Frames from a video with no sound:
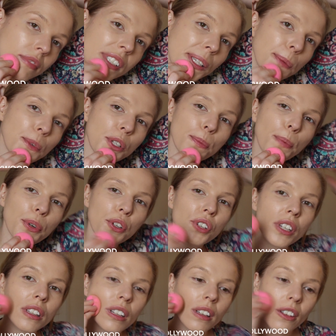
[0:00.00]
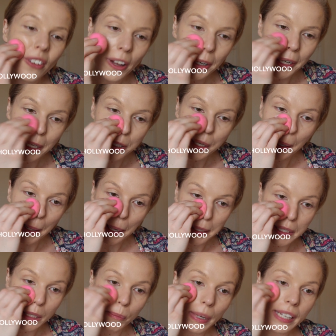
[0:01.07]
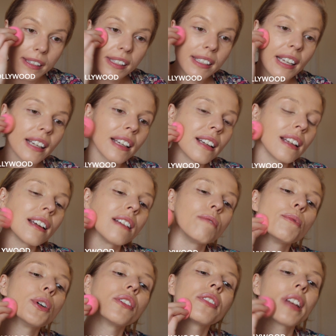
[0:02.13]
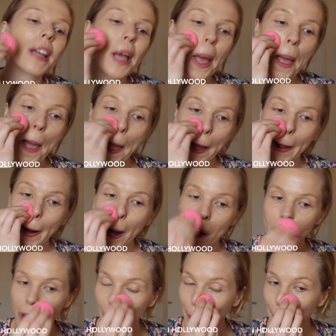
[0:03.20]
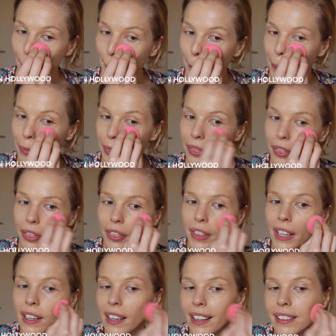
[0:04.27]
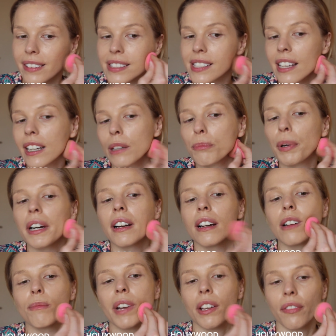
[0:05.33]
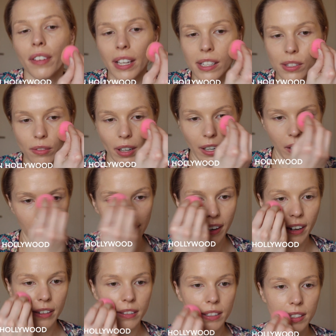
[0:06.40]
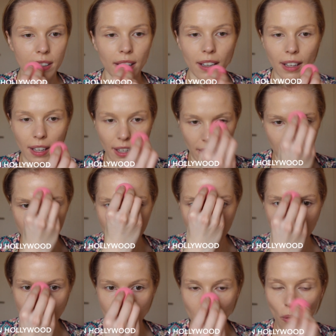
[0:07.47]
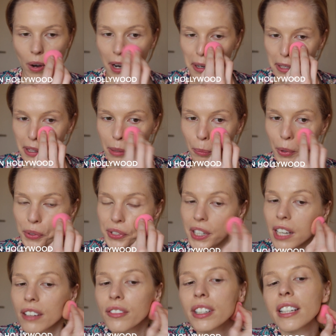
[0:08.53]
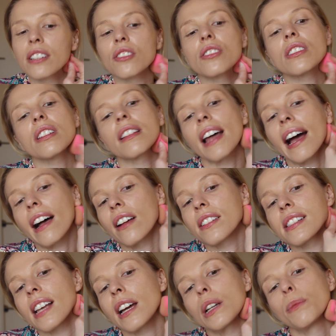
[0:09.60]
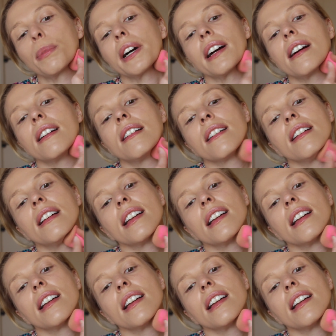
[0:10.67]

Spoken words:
So I'm just pushing the foundation into my skin and moving it from the inside part of my face right around here where I need the most coverage to the outside part,